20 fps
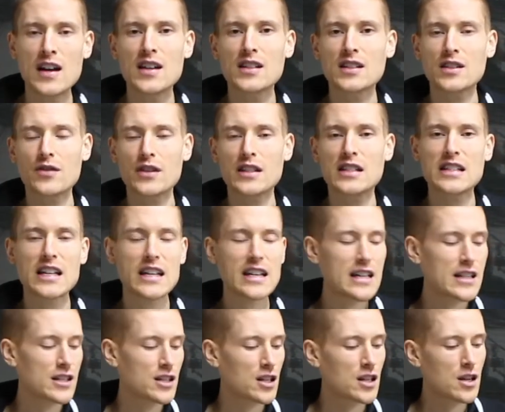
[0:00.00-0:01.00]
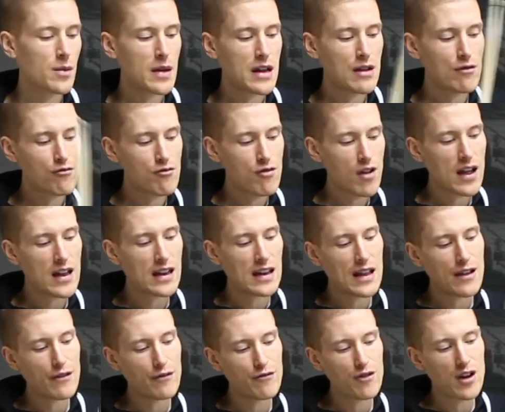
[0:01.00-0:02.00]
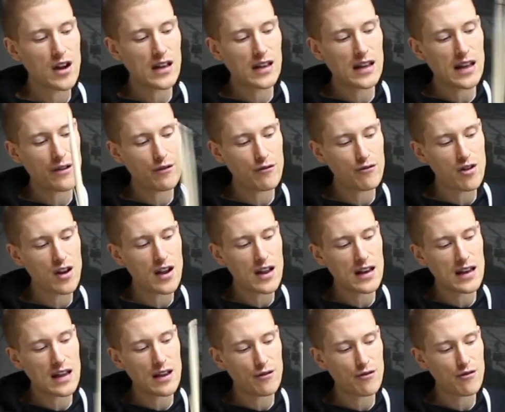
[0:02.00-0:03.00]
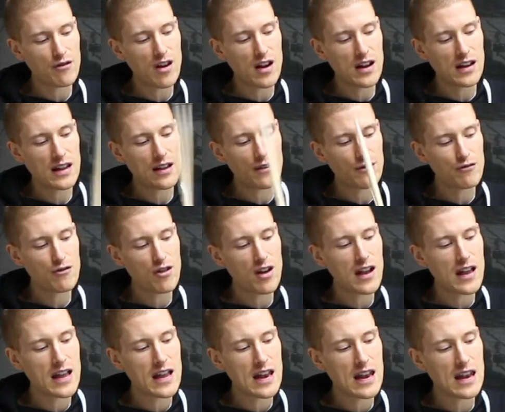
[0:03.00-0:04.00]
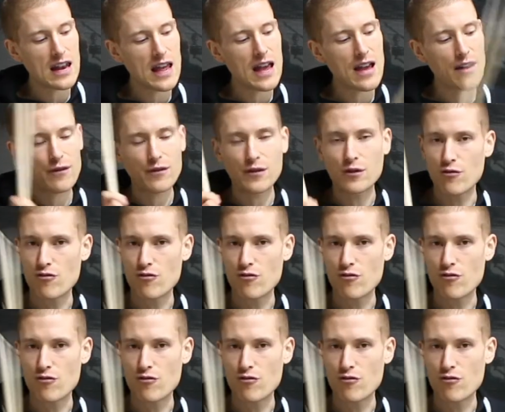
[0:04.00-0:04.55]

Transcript: So the sticking's going to be right, left, right, left, right, left, right, left, right, left,